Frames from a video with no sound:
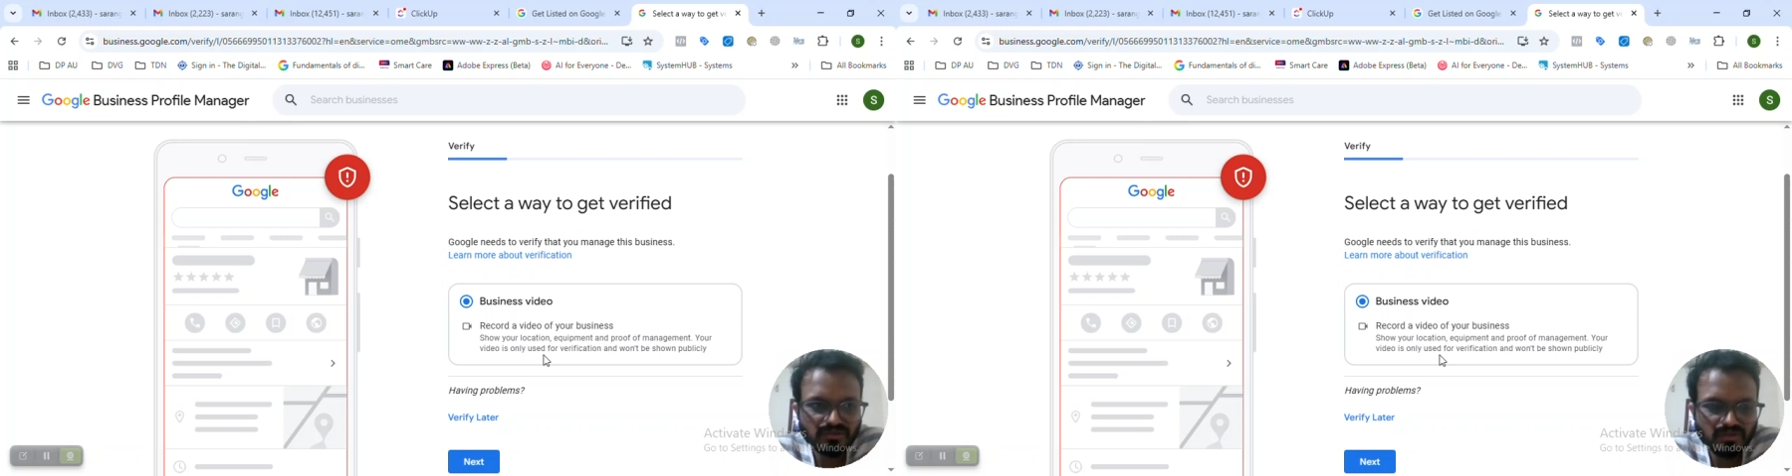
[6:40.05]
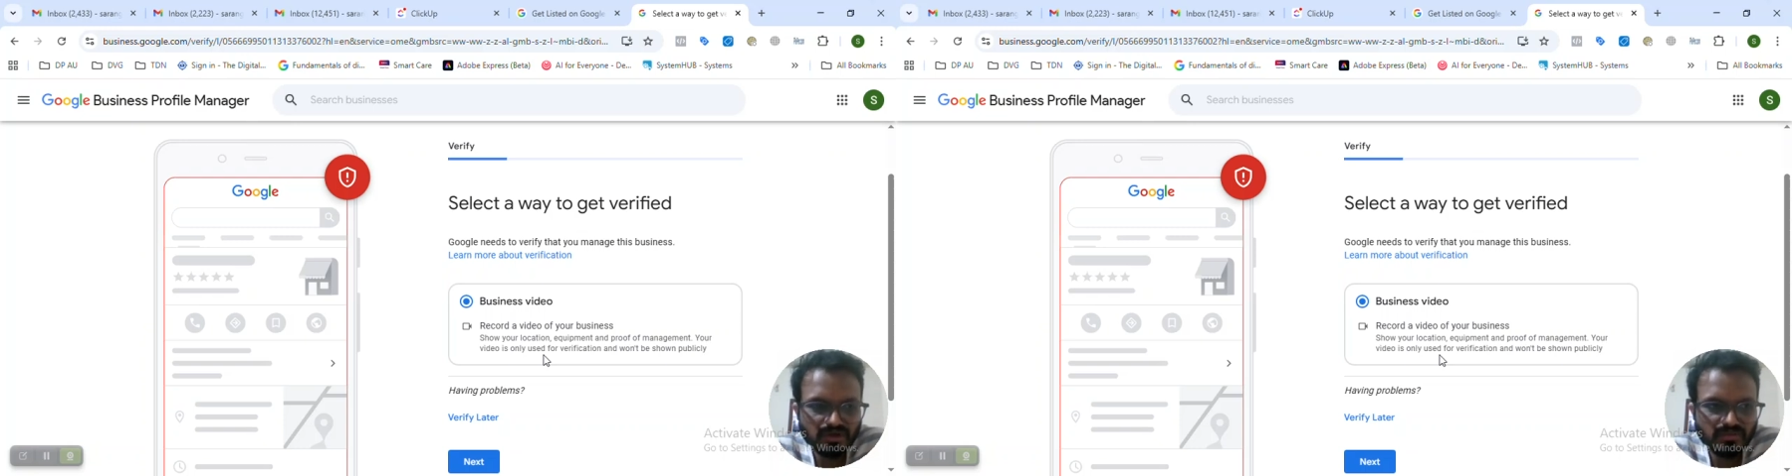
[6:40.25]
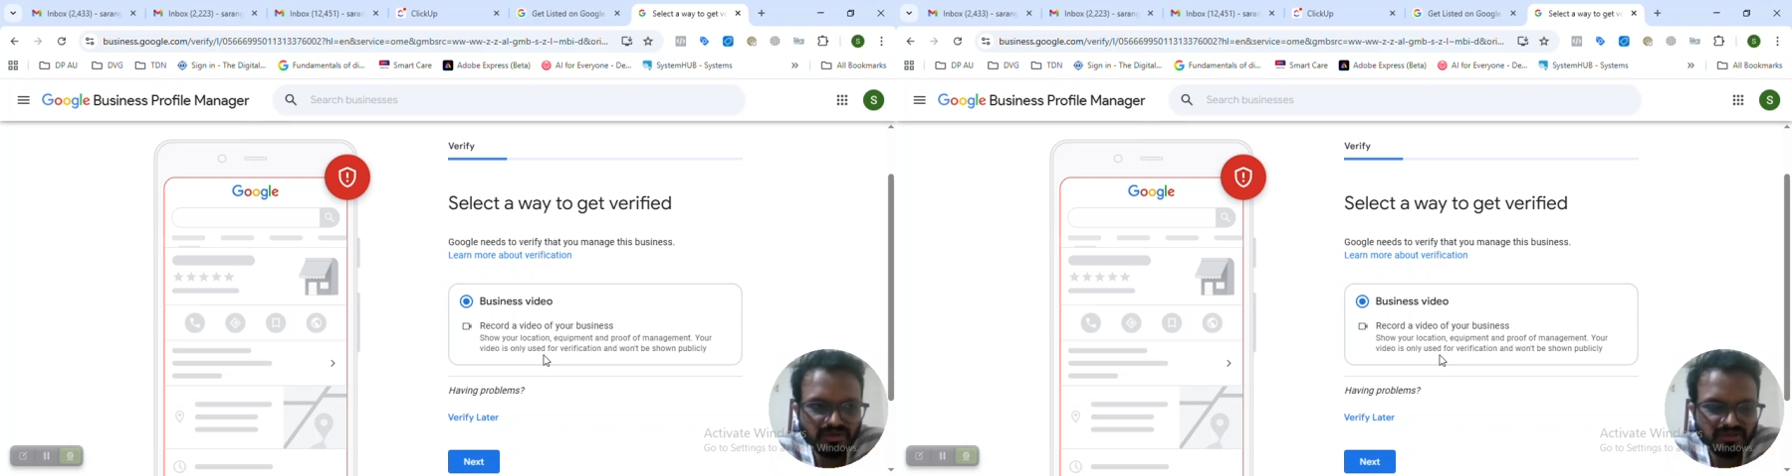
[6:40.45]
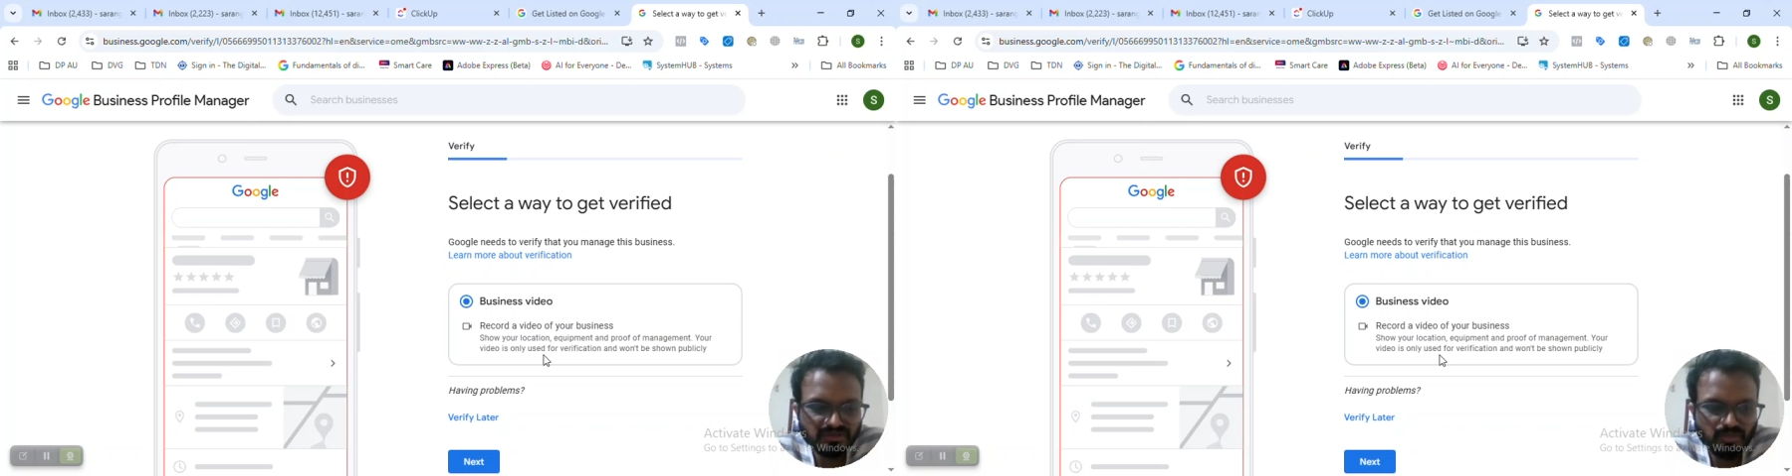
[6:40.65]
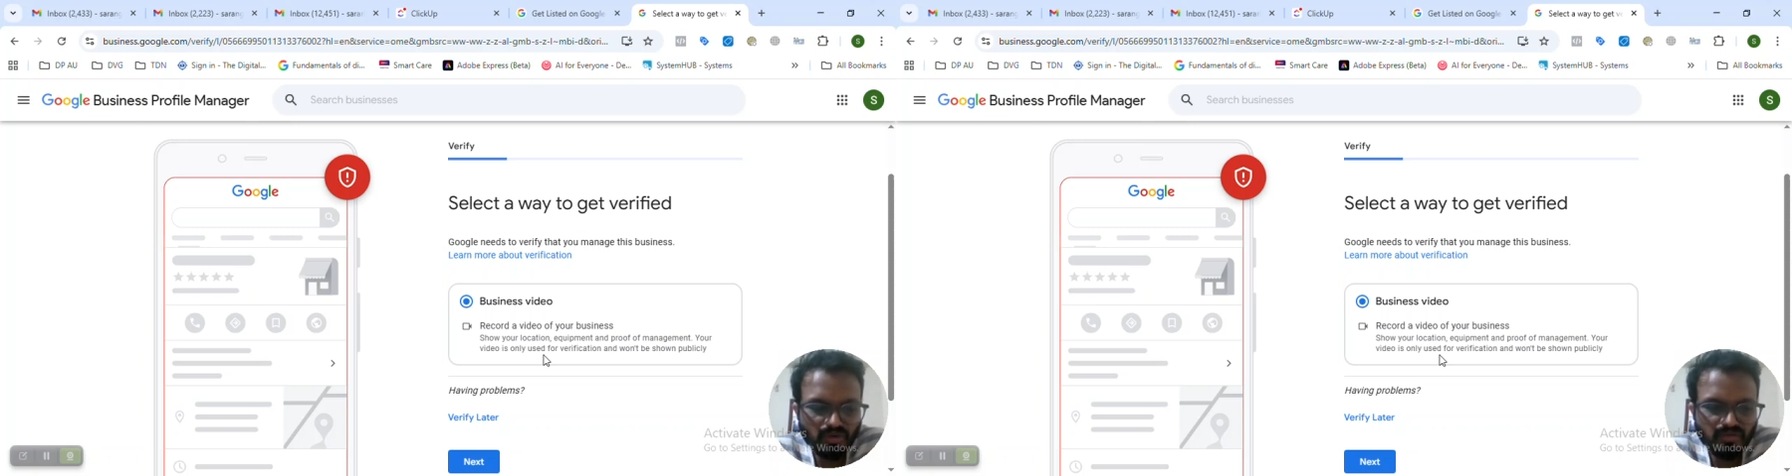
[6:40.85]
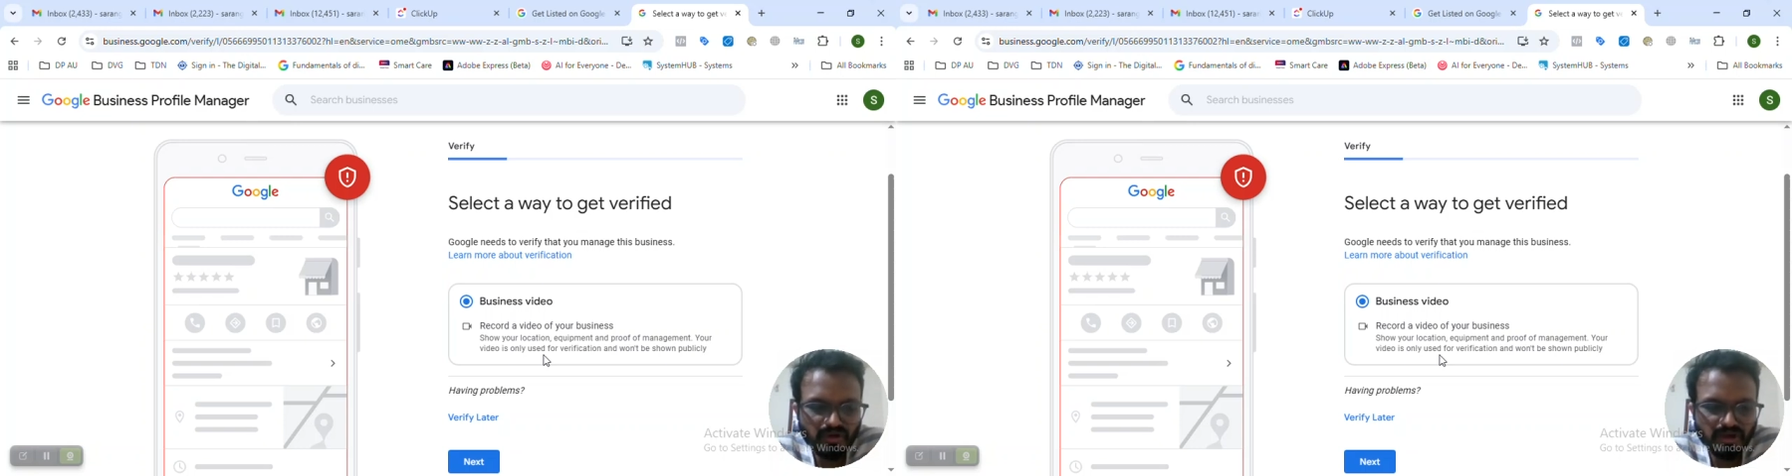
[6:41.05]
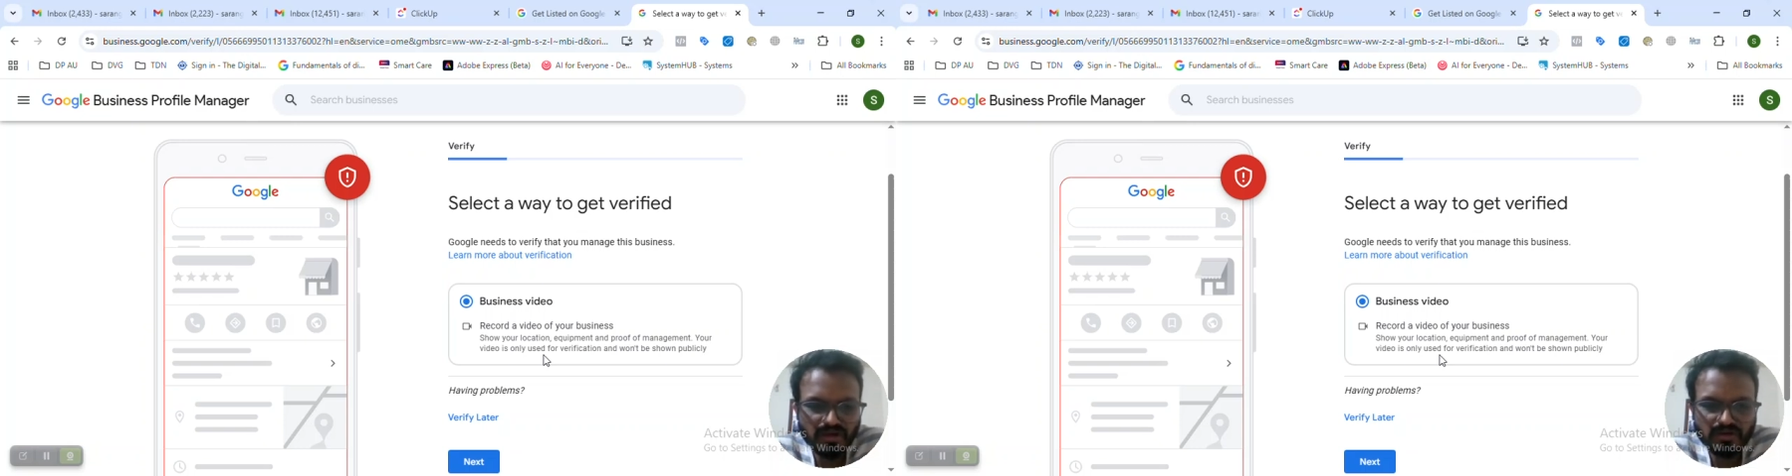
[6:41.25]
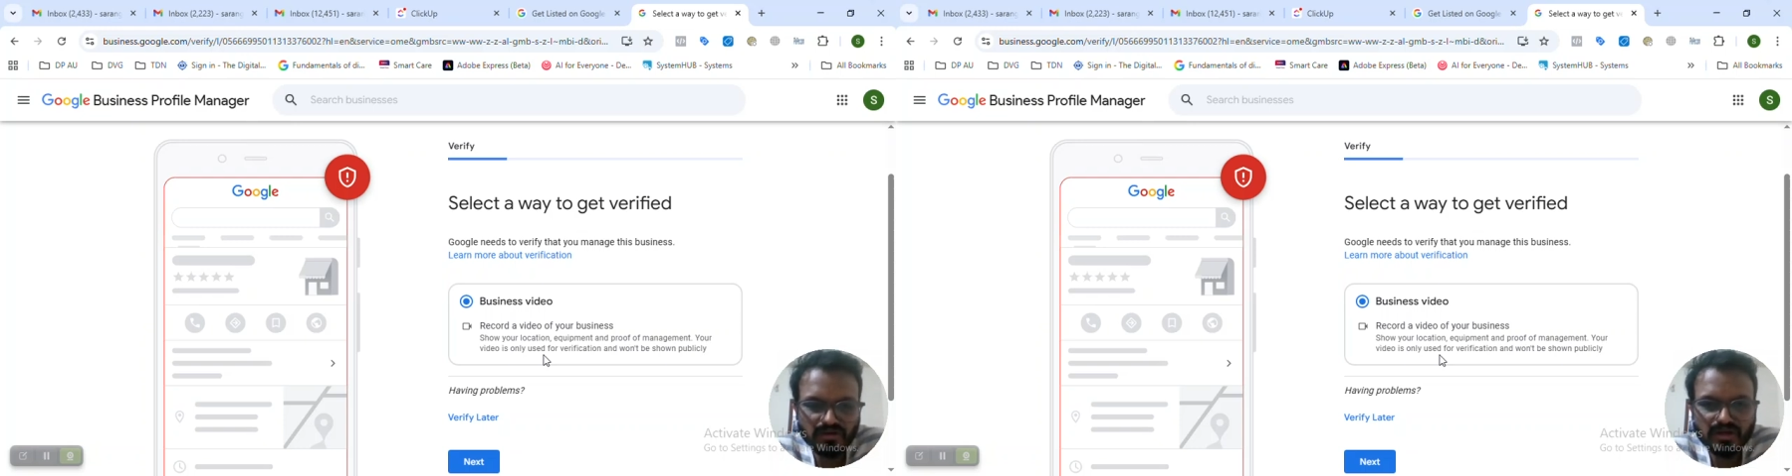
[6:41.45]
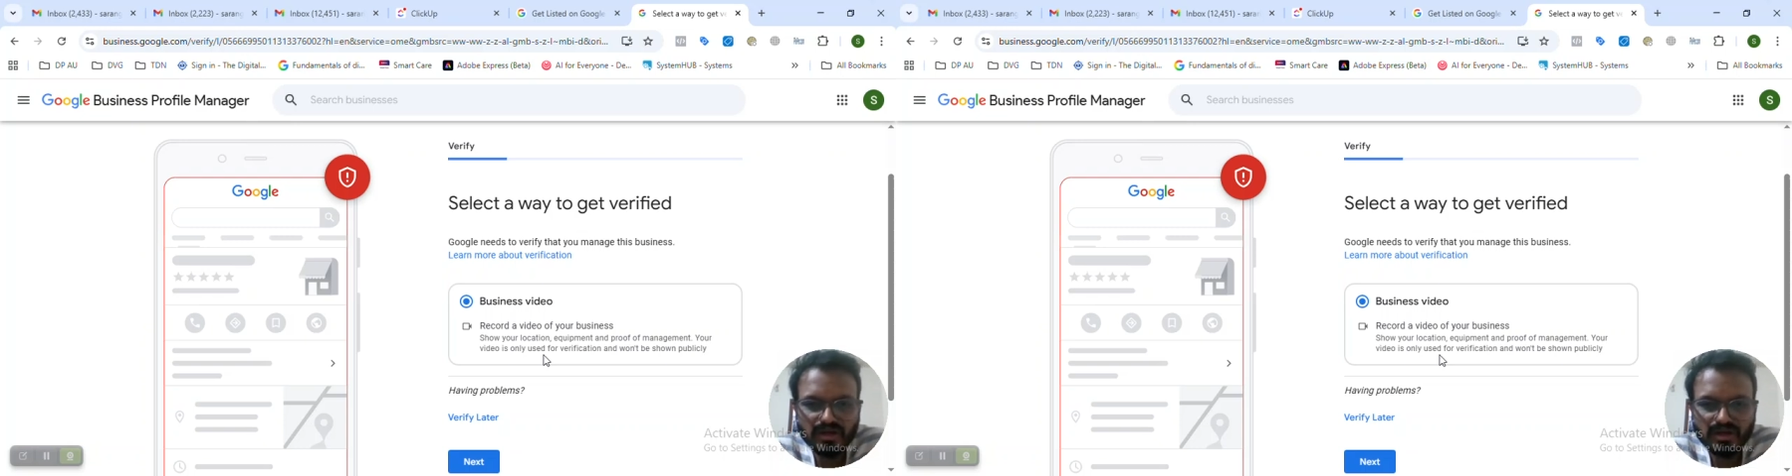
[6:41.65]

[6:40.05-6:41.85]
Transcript: profile or uh,